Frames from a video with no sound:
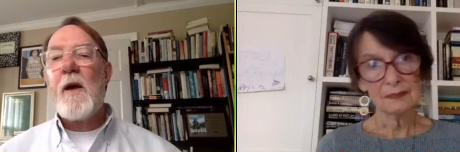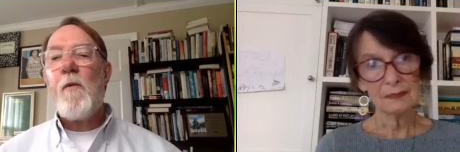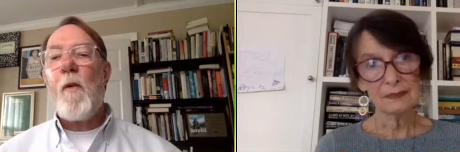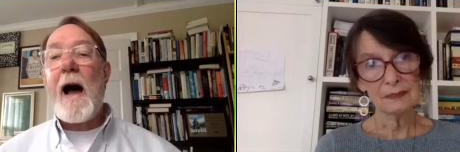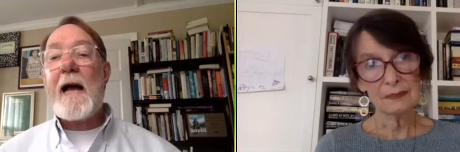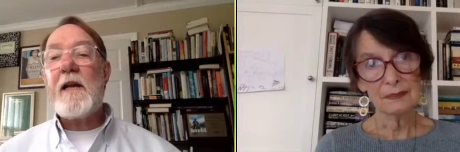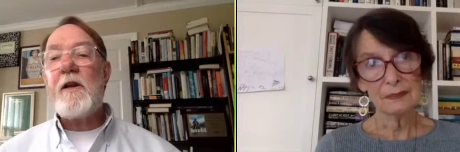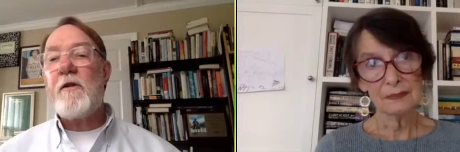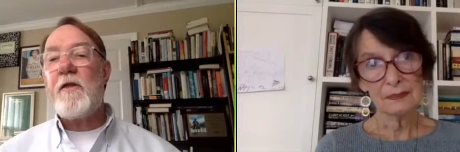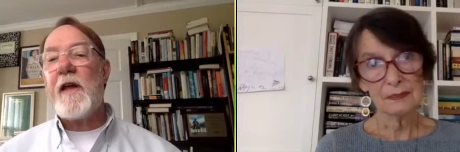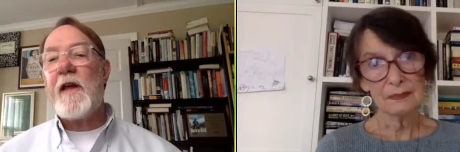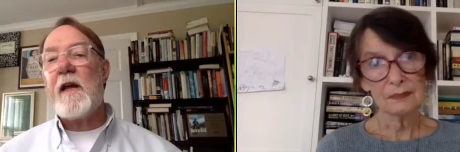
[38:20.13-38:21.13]
Speaker 1: why do you
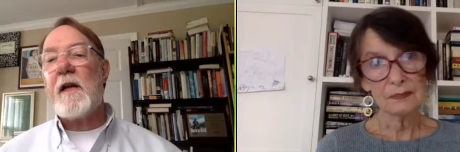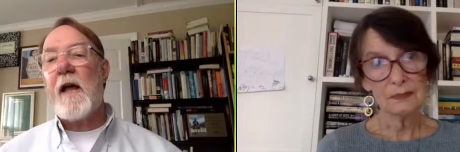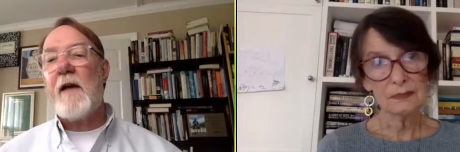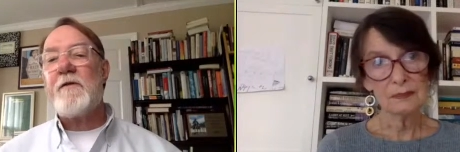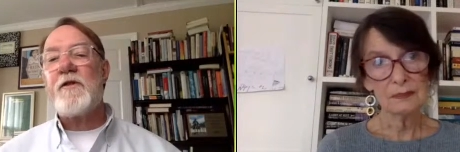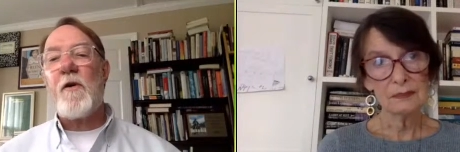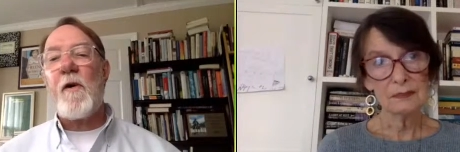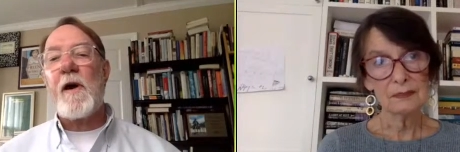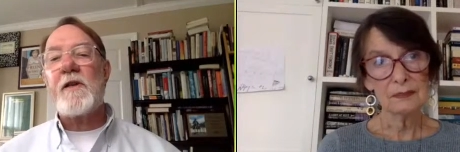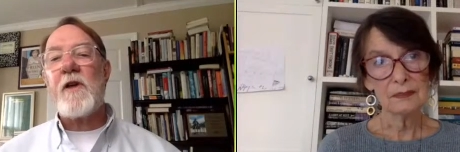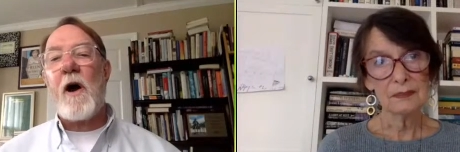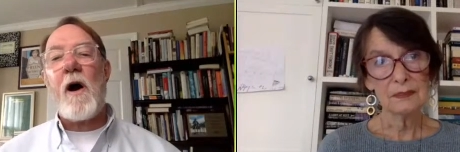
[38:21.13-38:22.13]
think love
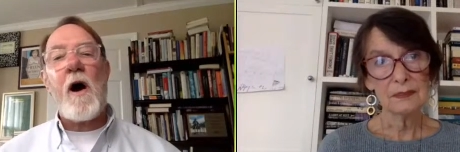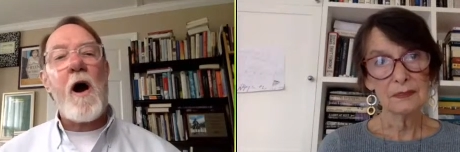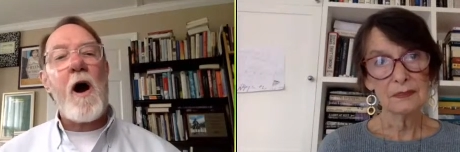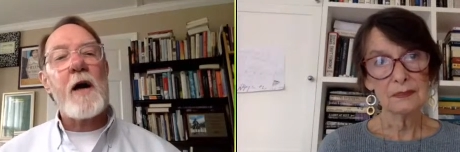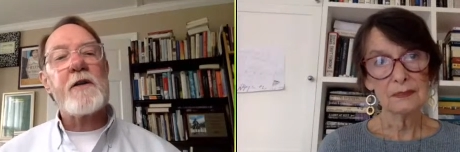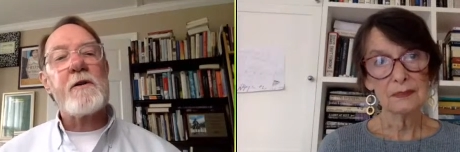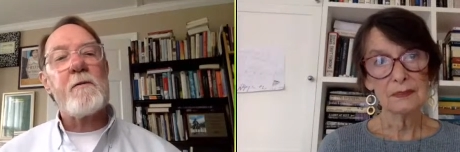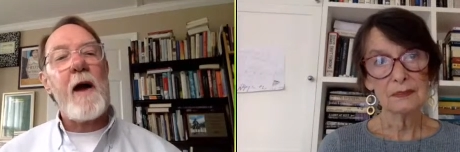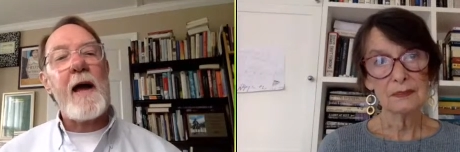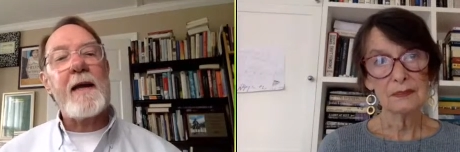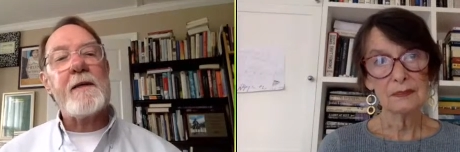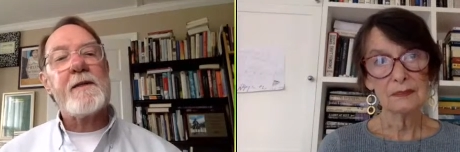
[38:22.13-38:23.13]
stories are hard to
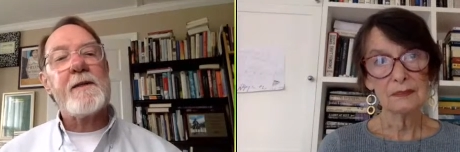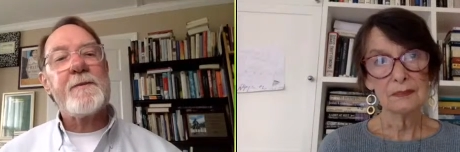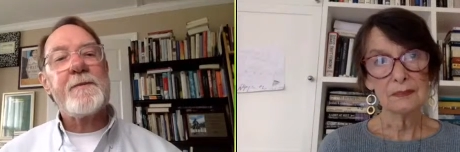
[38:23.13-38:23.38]
write?